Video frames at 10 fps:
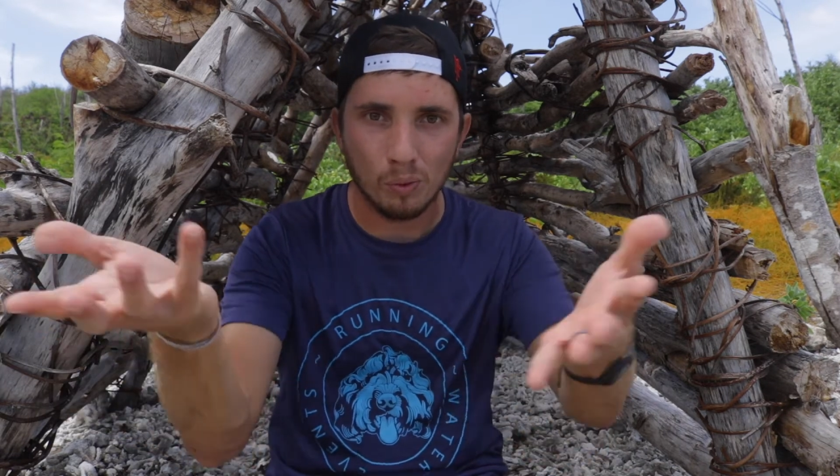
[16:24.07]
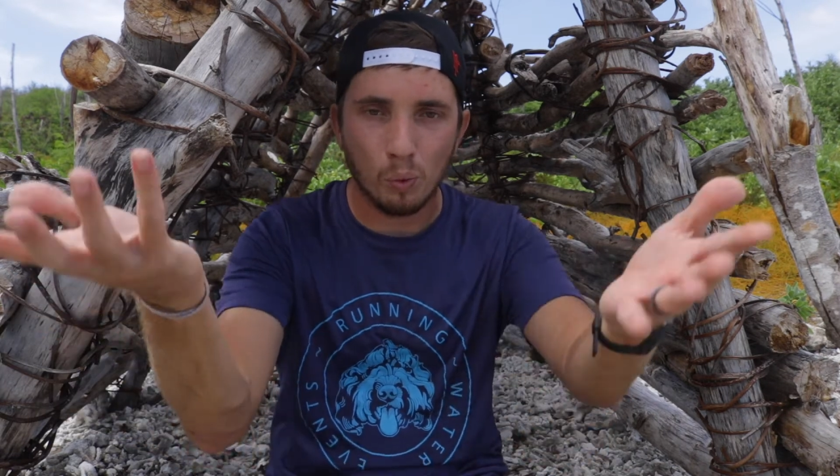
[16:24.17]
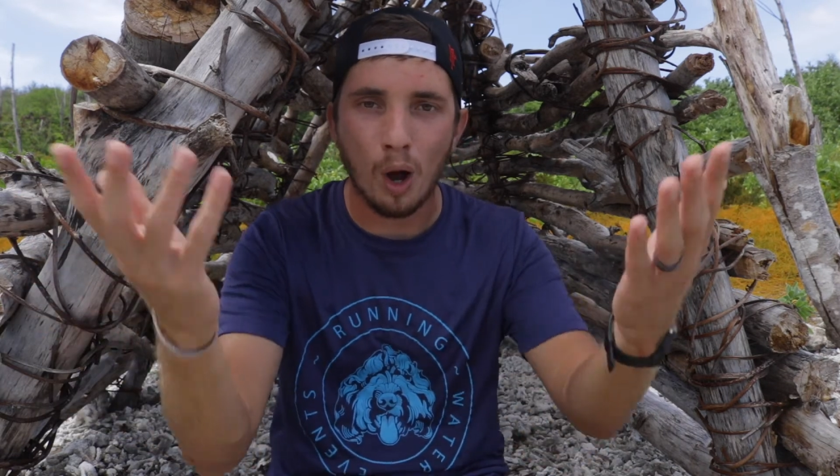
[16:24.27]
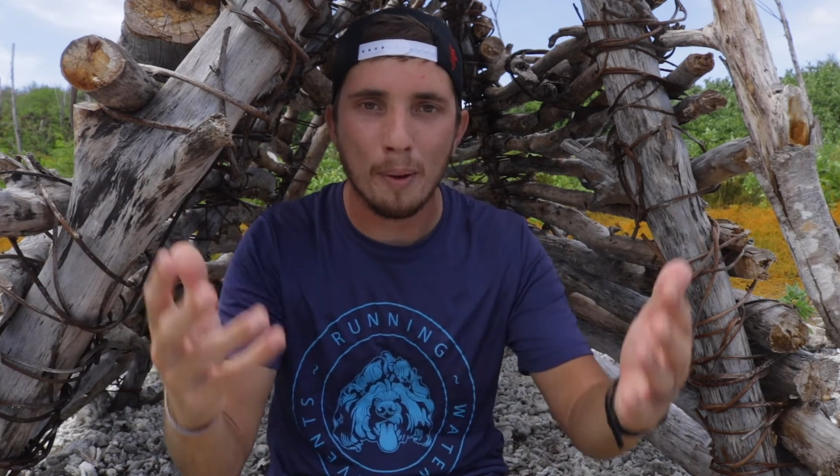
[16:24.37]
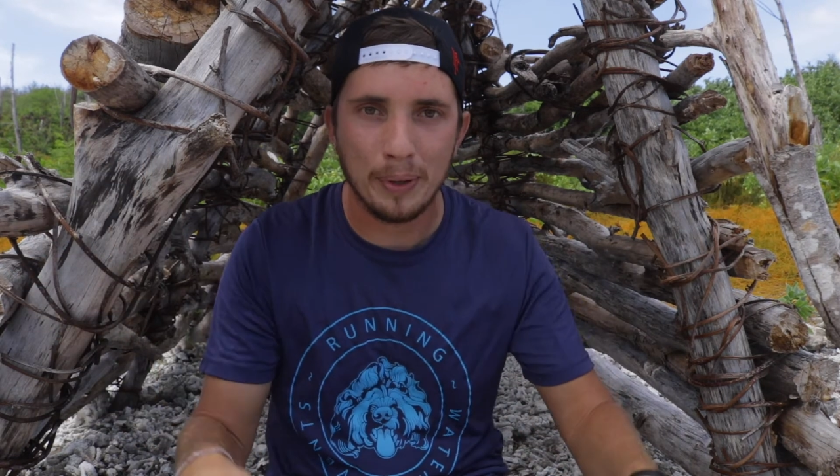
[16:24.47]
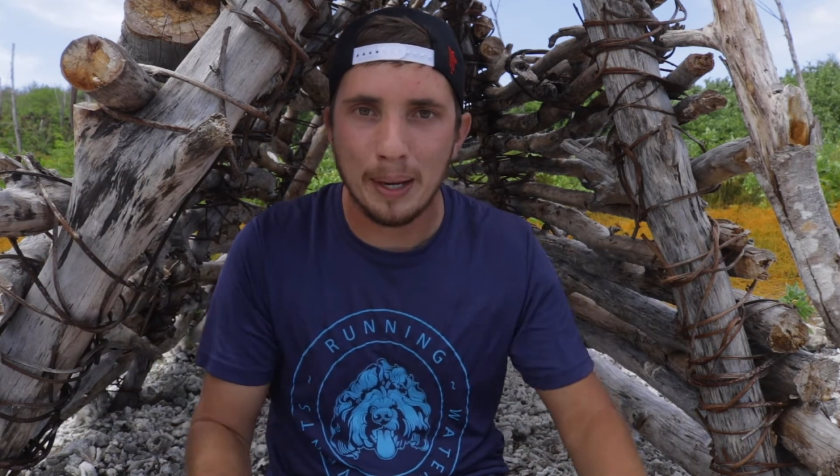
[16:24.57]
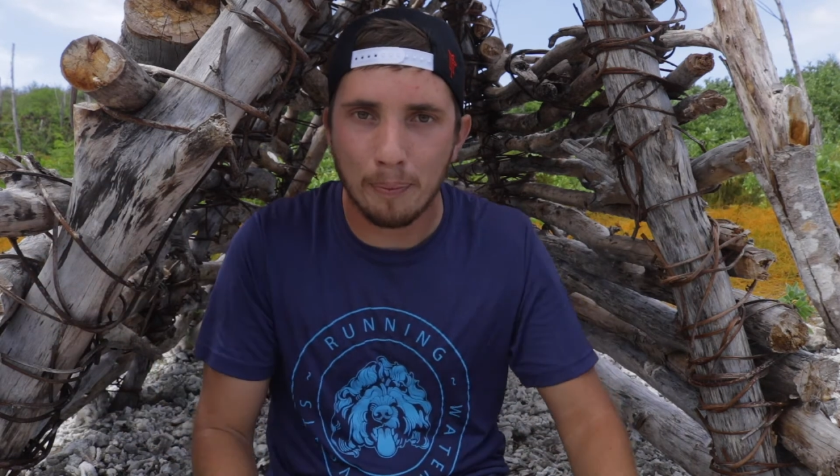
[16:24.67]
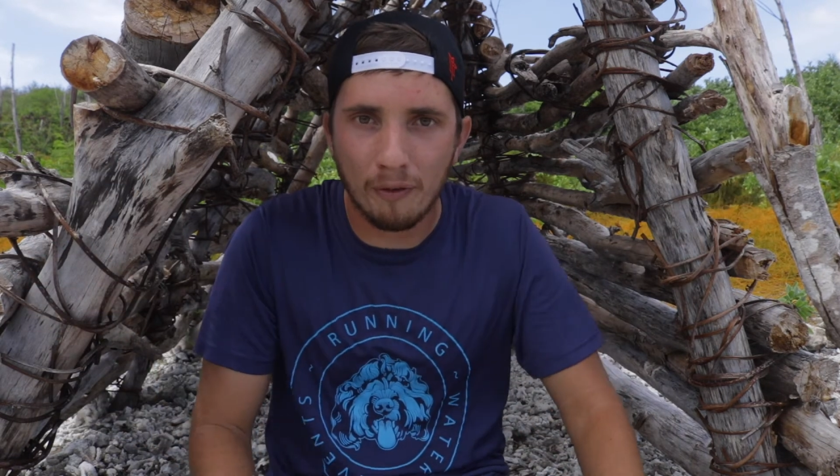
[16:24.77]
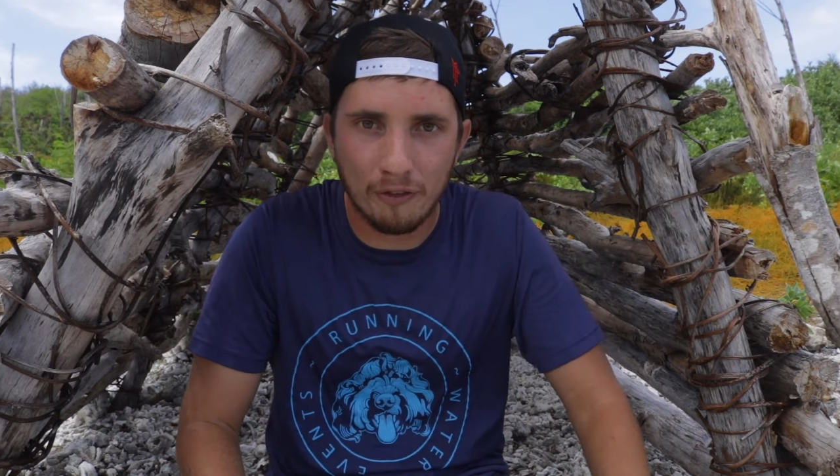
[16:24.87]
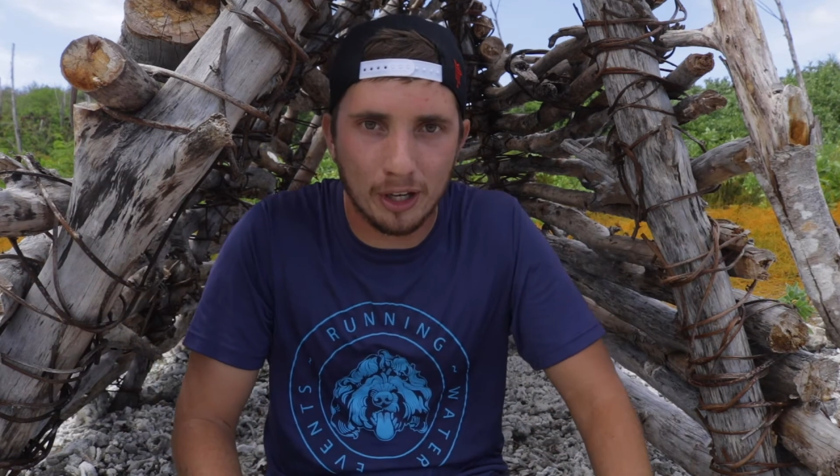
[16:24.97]
what
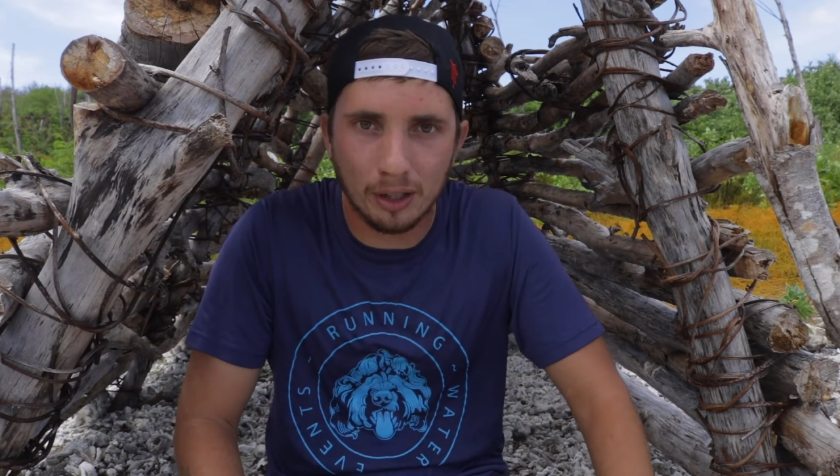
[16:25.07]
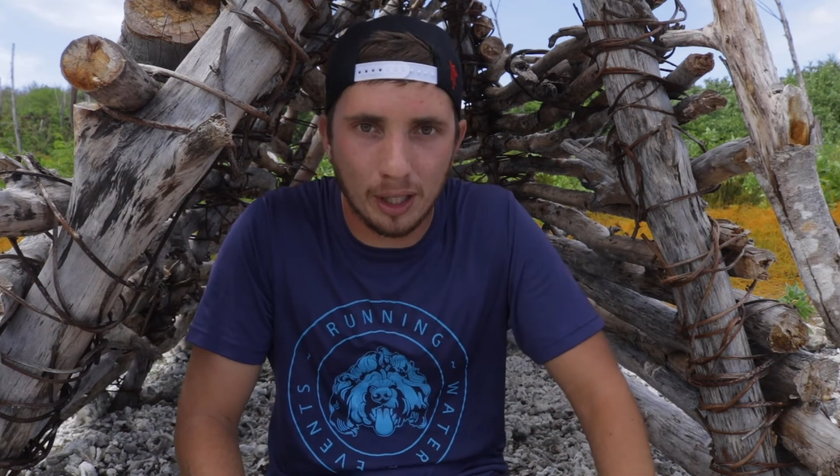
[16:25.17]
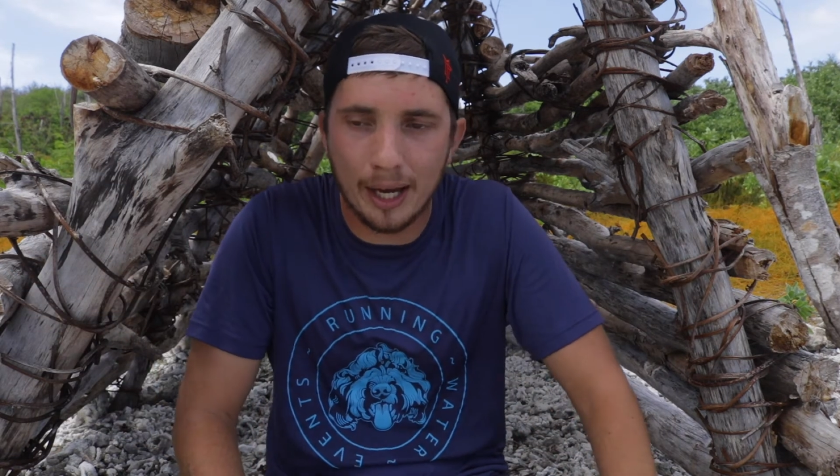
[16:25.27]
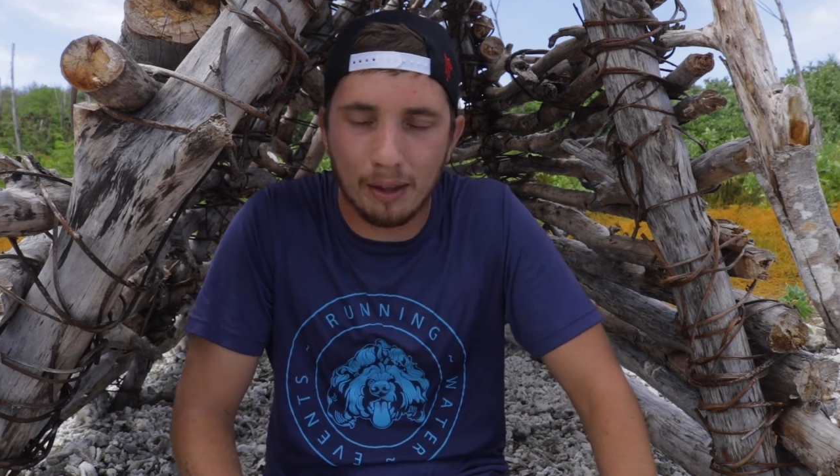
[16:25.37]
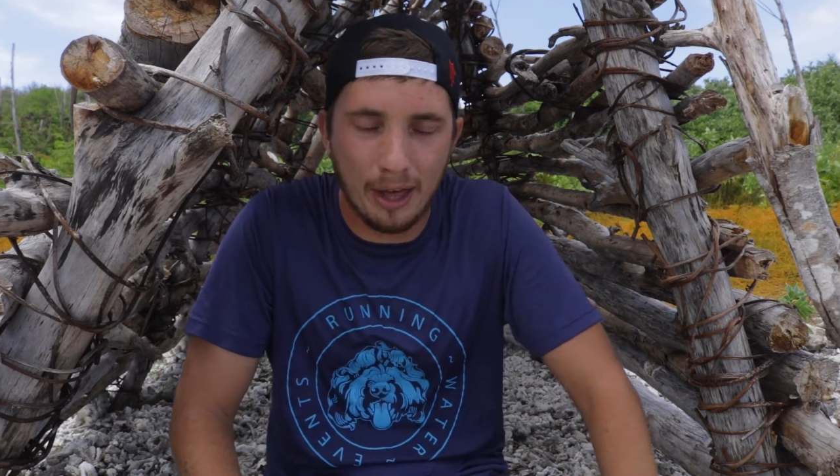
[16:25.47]
people feel like